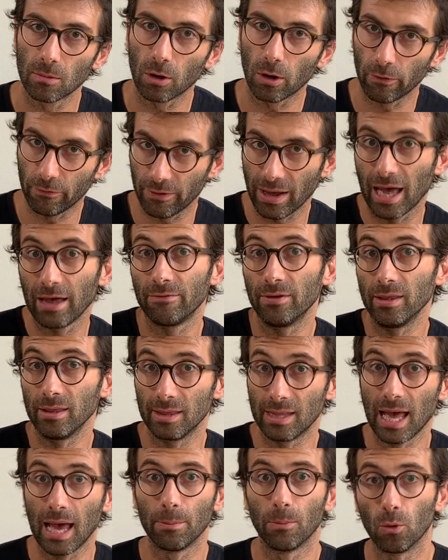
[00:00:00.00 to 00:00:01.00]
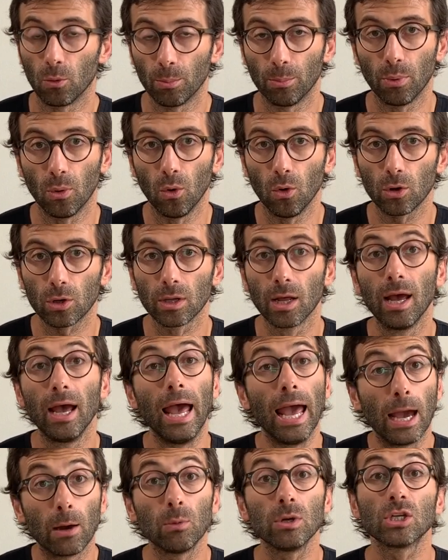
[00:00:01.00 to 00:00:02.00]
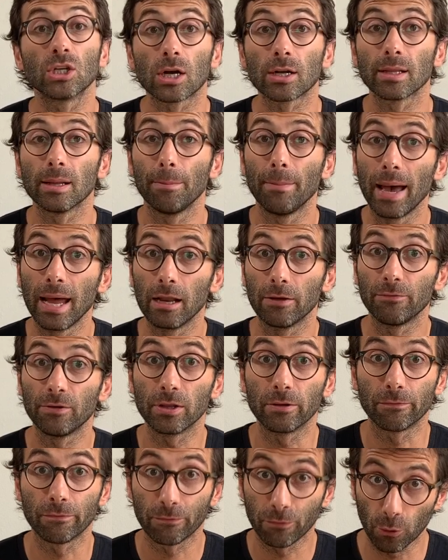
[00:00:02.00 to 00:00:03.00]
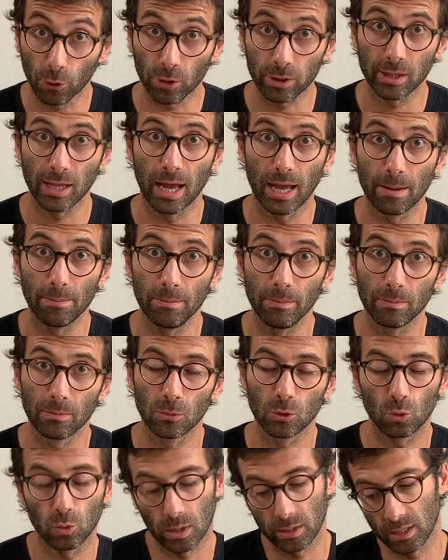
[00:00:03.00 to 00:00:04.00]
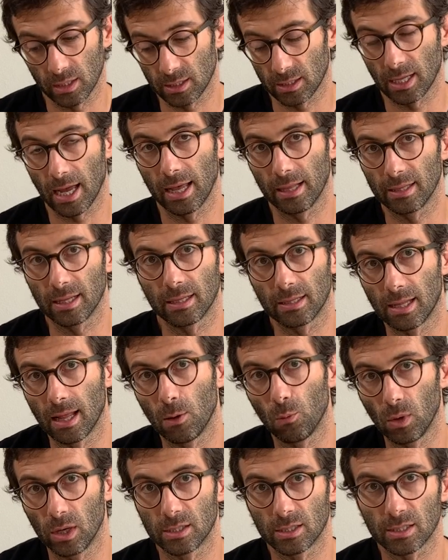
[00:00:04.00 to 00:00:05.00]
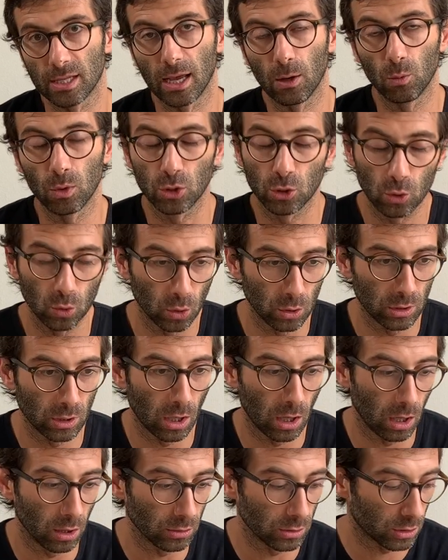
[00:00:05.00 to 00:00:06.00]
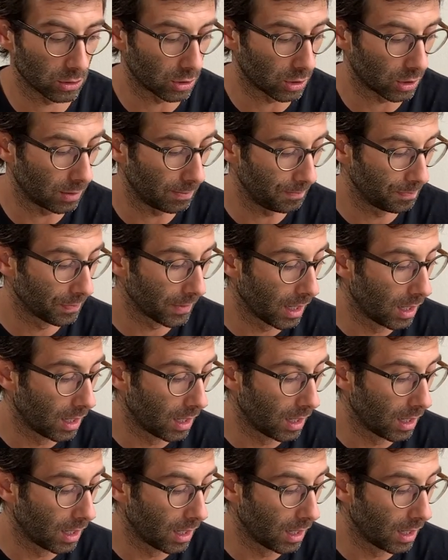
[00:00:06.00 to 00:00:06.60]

of having them on board and which are the benefit for them to understand that they will stay with you on the long term.